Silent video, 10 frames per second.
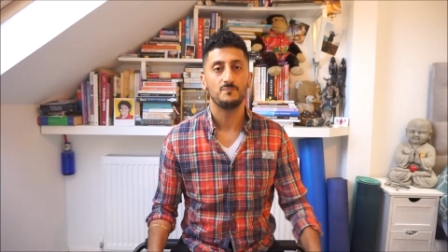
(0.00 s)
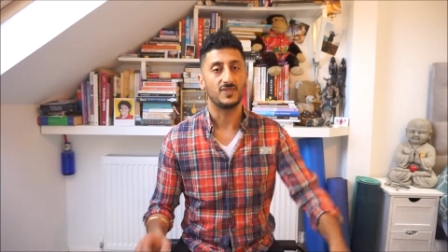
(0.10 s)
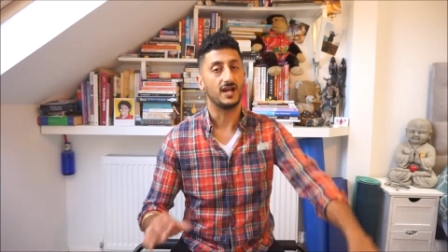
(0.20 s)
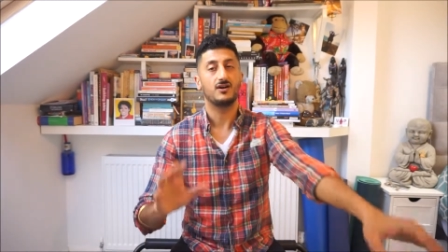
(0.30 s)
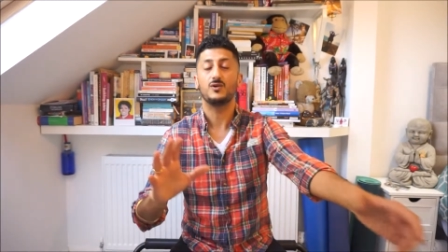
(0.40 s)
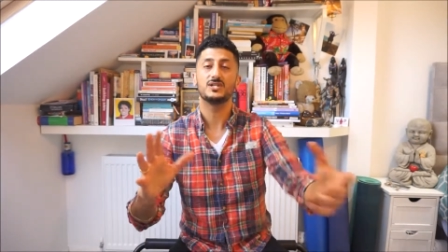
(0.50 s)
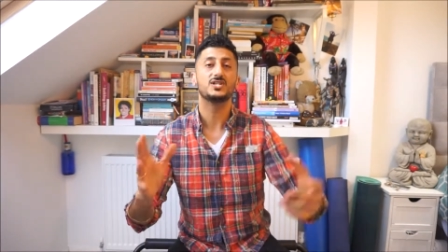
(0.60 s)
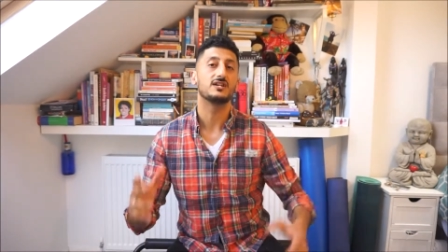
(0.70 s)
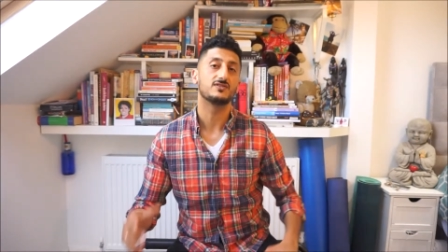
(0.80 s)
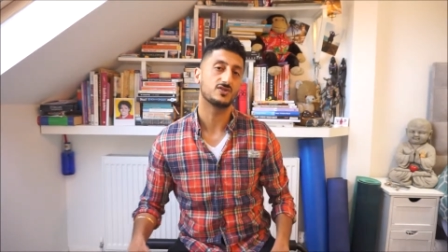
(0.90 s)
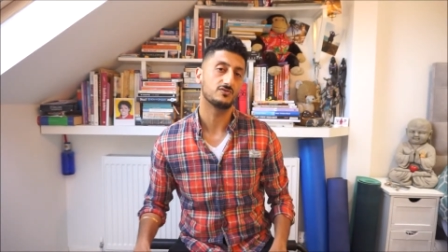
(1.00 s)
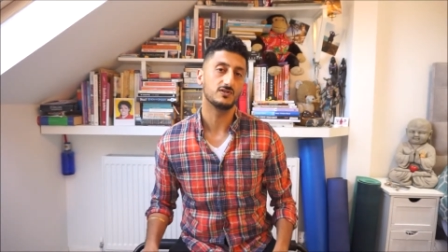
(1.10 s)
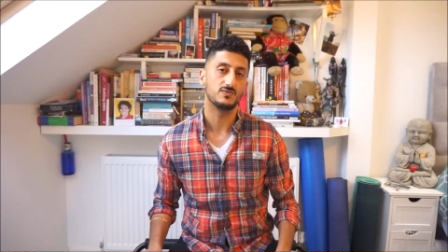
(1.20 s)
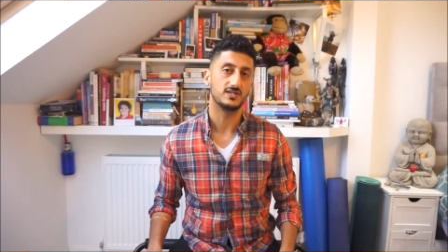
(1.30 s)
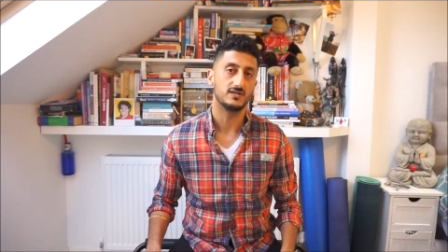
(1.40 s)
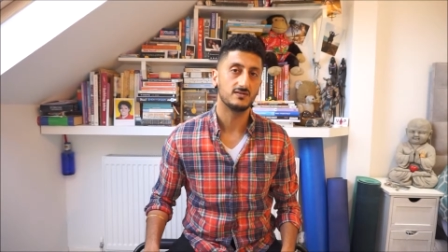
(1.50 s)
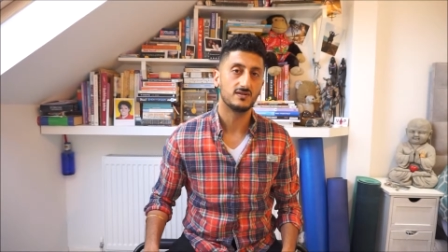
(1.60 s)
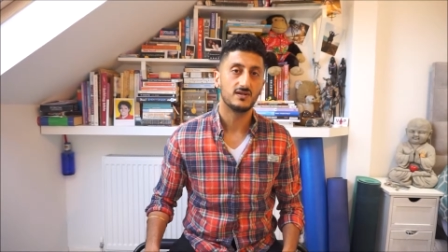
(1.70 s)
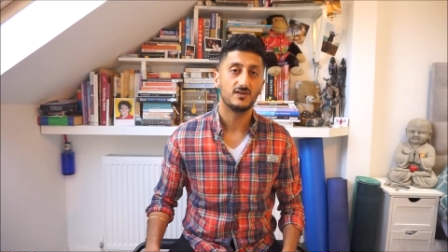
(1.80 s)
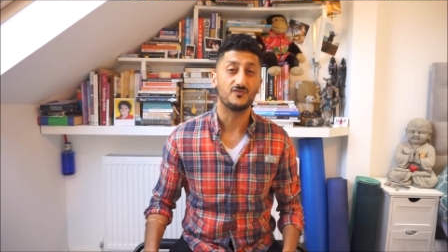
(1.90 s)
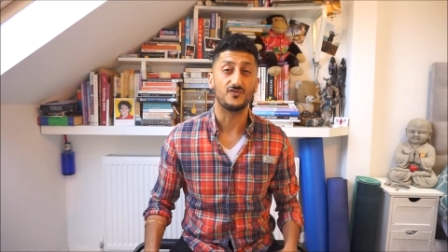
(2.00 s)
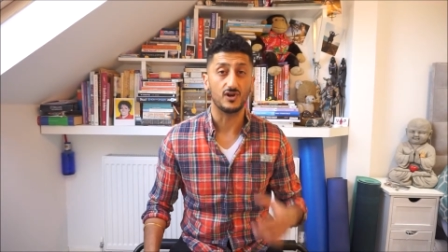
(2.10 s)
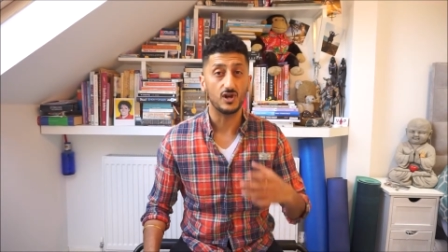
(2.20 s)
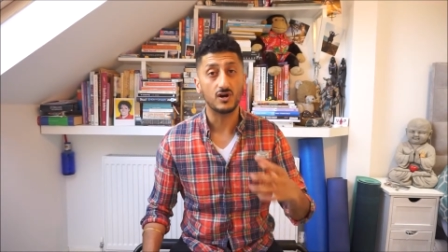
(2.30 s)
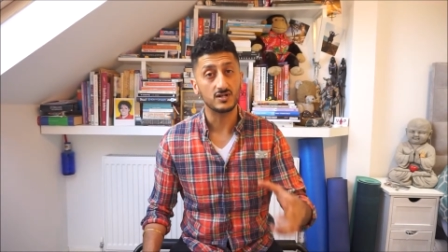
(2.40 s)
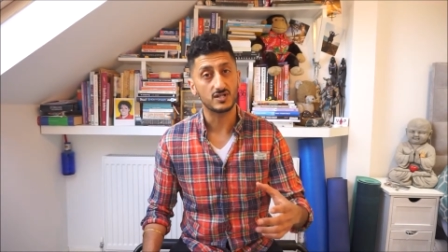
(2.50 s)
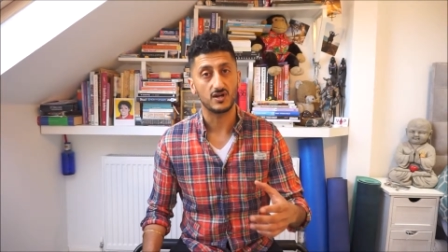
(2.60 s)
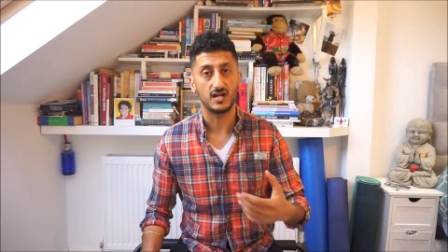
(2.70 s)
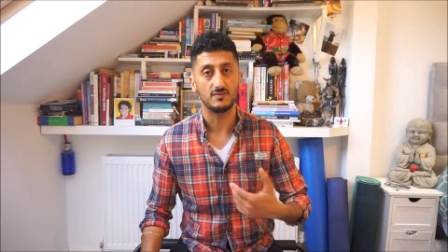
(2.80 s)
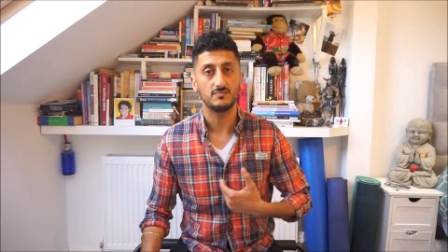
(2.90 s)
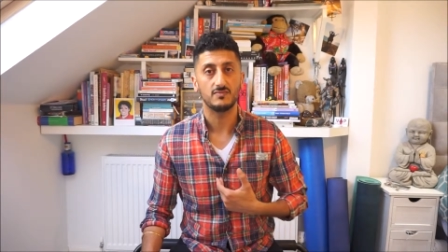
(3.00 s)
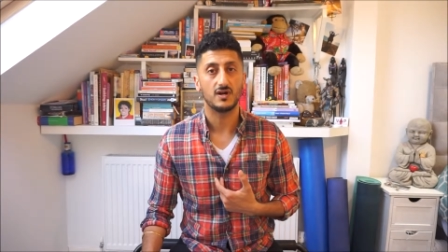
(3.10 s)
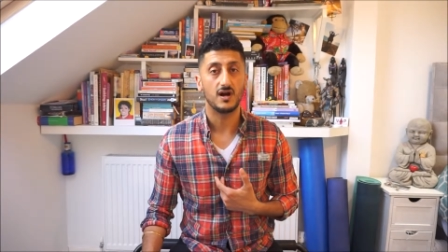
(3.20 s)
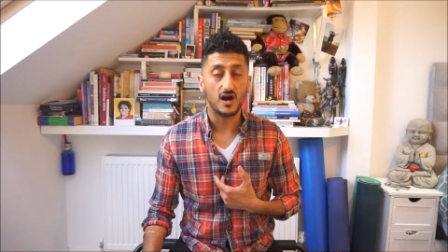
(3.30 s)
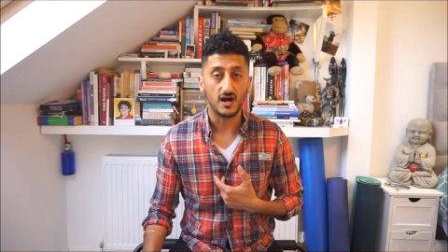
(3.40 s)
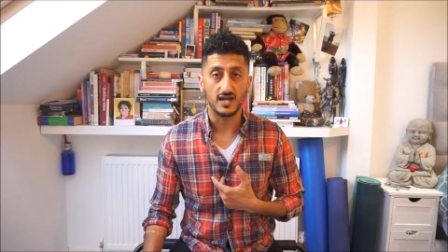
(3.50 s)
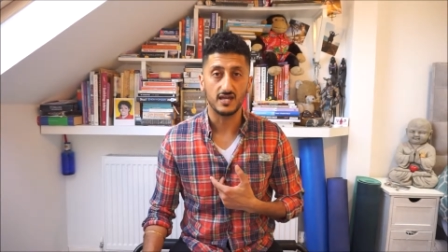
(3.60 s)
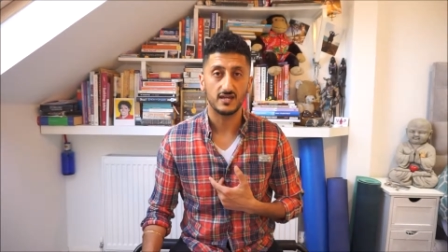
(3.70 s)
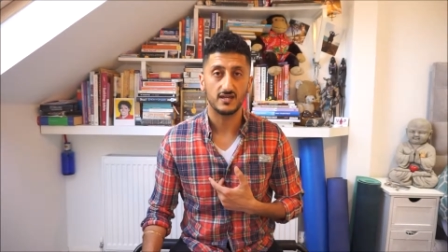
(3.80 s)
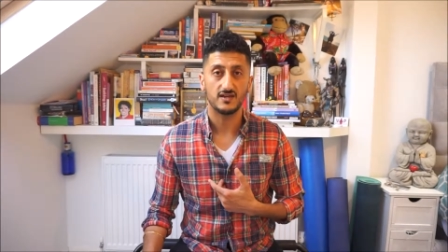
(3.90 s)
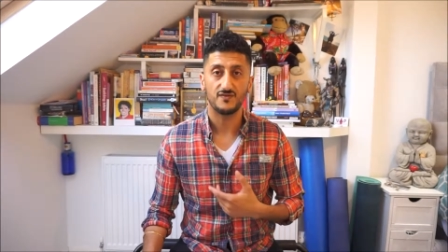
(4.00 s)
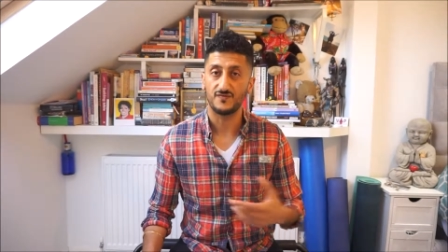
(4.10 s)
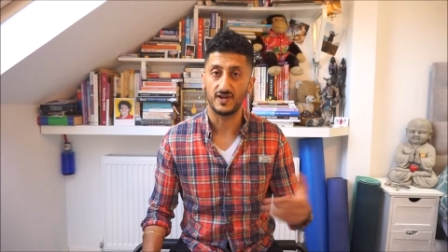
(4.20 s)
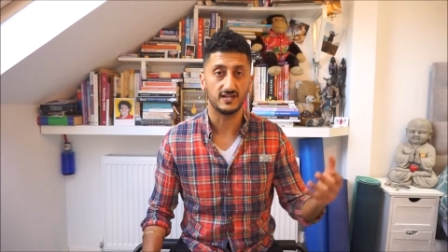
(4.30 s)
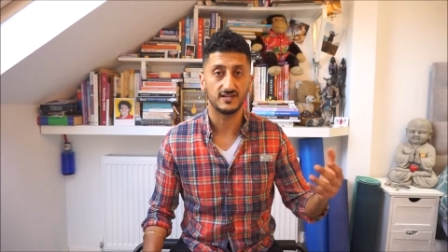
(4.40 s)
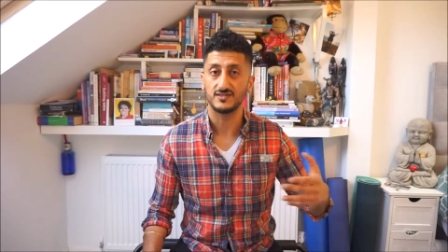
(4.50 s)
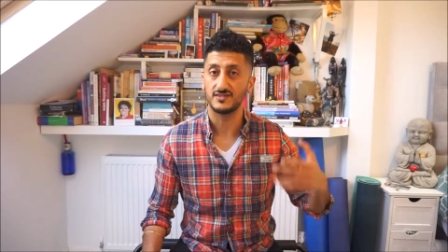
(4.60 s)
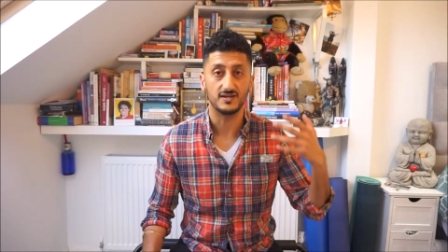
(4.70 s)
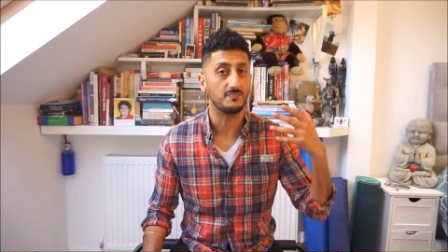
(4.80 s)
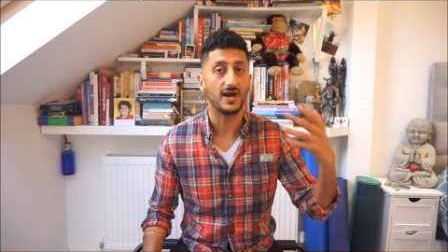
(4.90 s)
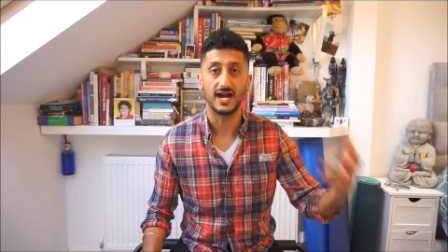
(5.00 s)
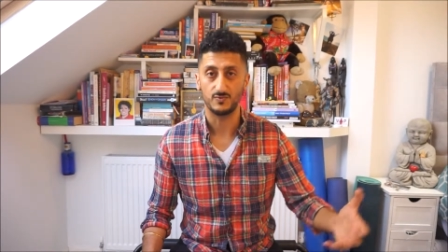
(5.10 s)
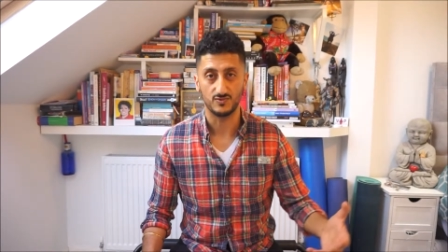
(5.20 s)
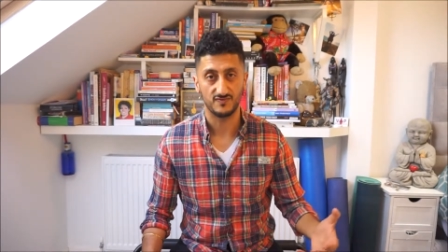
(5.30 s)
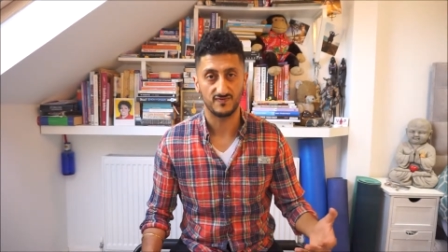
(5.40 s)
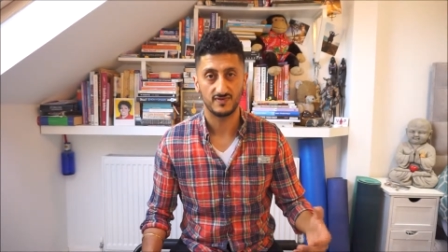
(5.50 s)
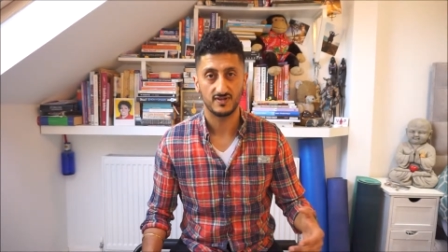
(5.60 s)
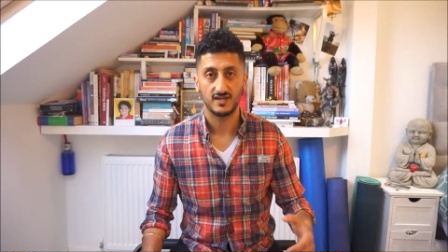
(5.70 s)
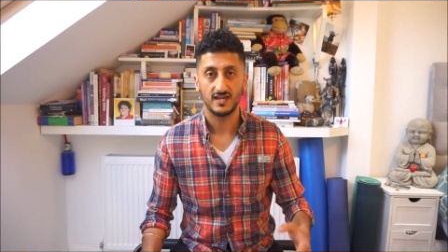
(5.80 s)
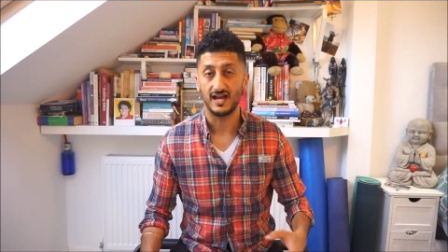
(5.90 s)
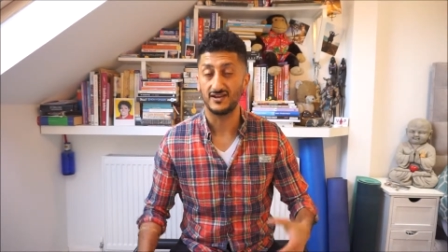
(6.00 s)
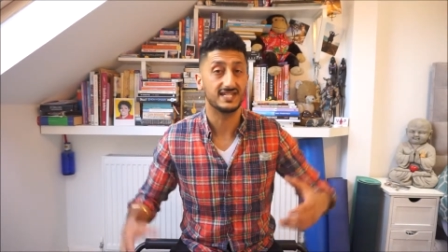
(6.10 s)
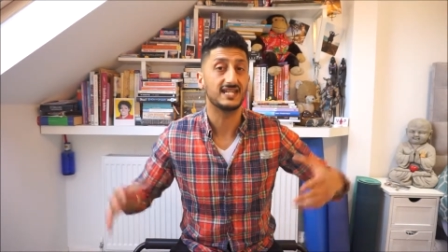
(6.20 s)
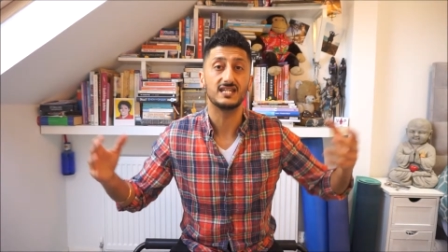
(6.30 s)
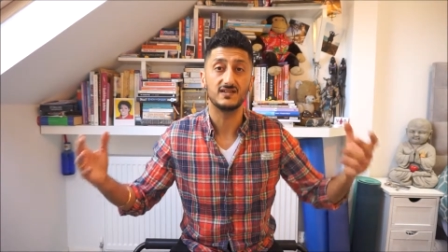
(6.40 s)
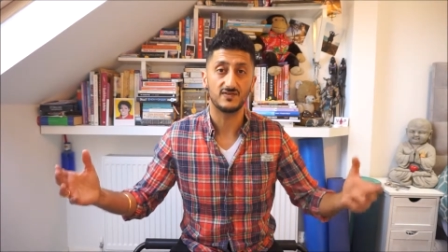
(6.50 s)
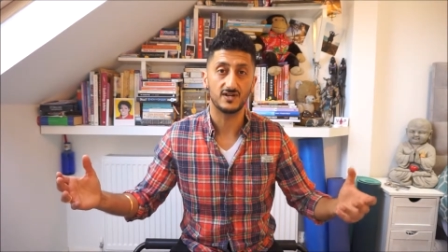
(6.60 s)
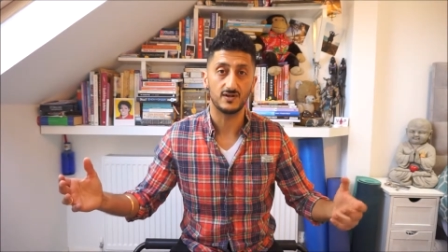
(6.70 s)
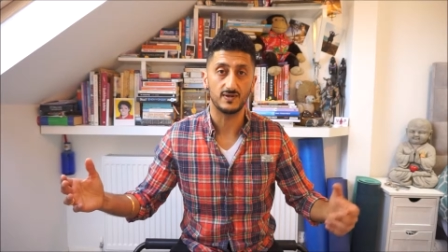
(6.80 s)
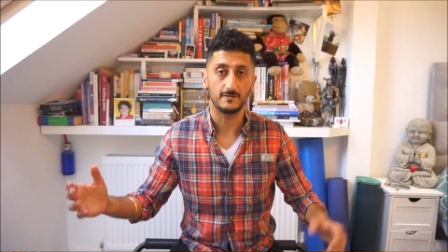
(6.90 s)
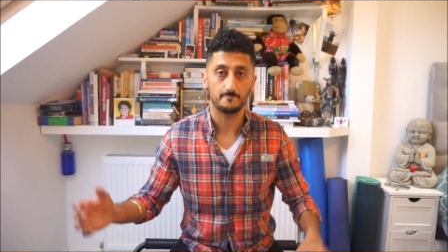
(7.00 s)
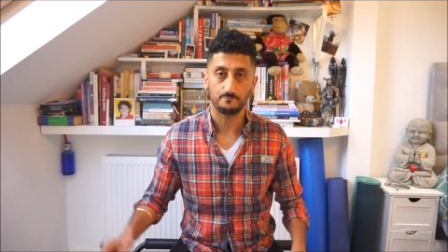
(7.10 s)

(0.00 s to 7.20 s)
Now, I want to share a story with you. For a long time, I fed the bad wolf, and I didn't even know it.